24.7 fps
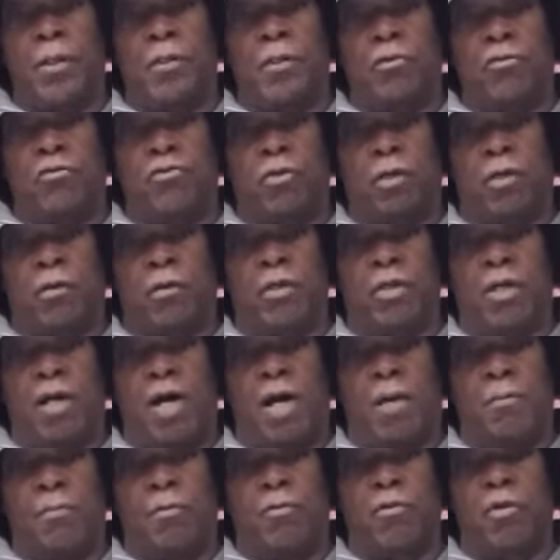military
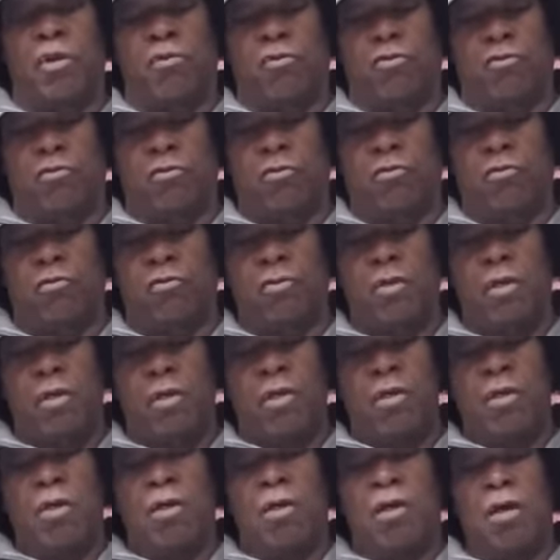operations
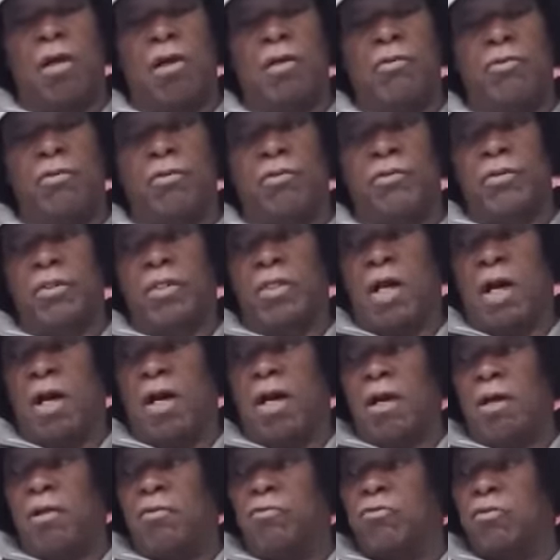under the
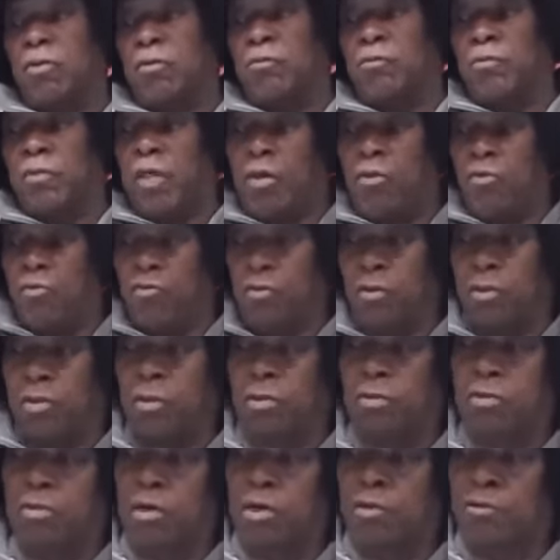guise of
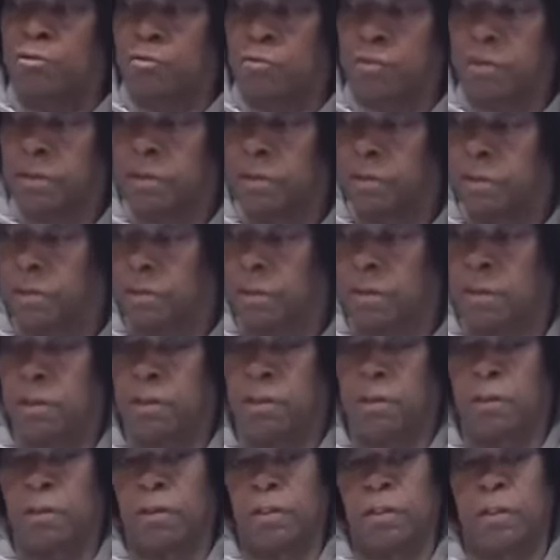nation and country.
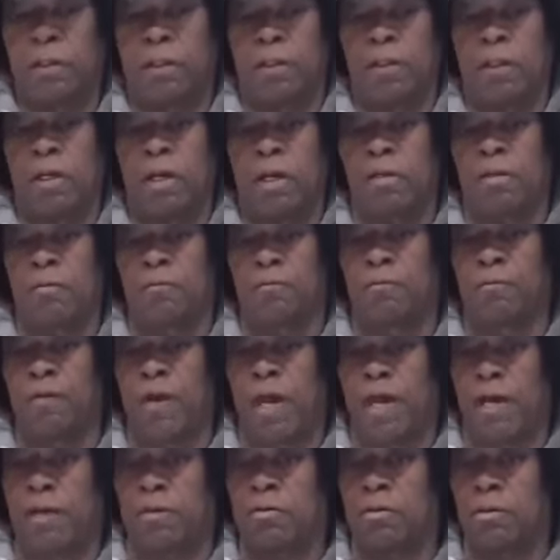And in
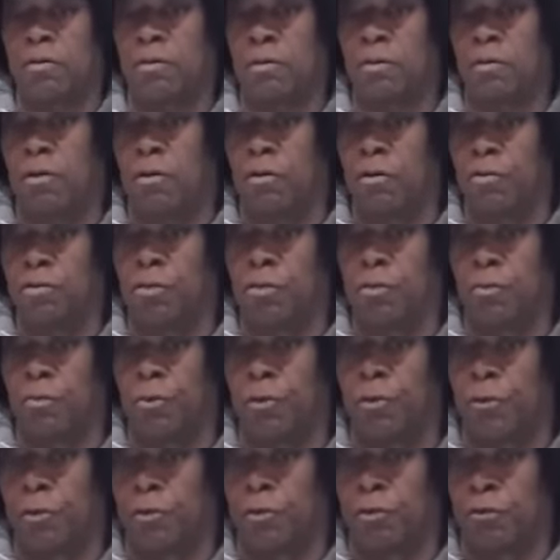fact, all your
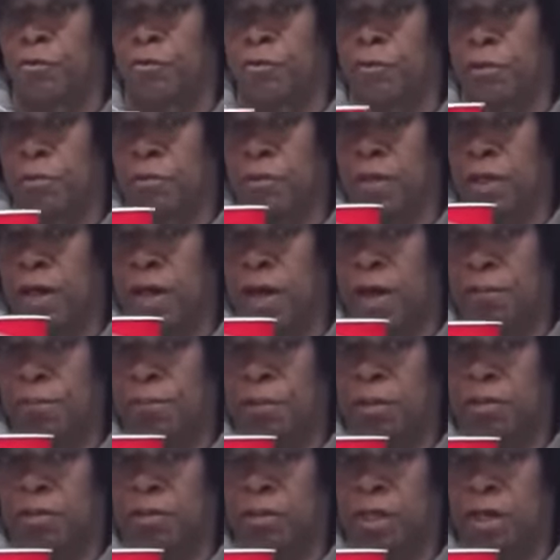wars
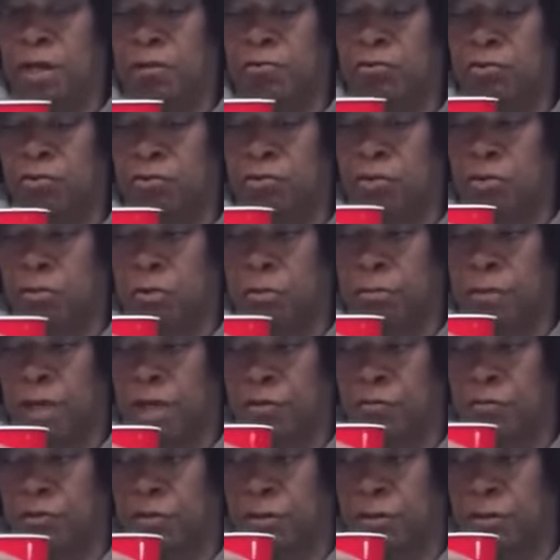have been executed